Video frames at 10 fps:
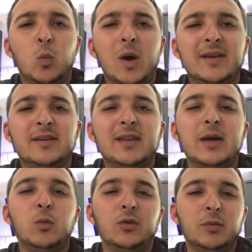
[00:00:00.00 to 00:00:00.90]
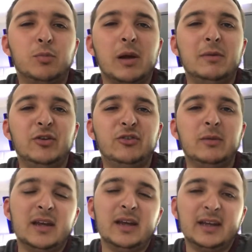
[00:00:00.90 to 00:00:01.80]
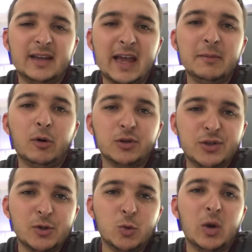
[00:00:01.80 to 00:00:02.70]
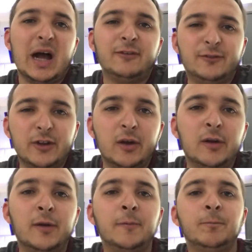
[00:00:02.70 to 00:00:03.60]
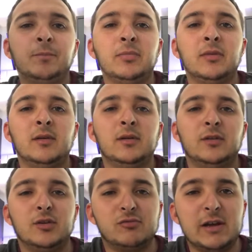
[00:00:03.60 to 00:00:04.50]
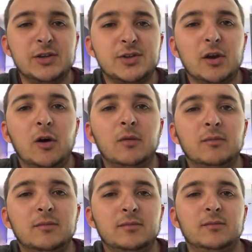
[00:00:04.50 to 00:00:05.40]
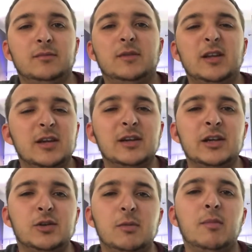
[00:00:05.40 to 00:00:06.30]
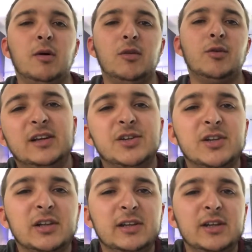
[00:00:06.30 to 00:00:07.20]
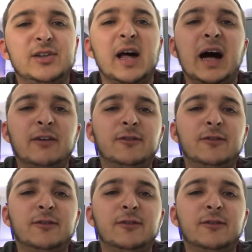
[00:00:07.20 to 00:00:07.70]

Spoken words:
when they won the Premiership, a game or two after the restart, they didn't need to be bothered. You still need to have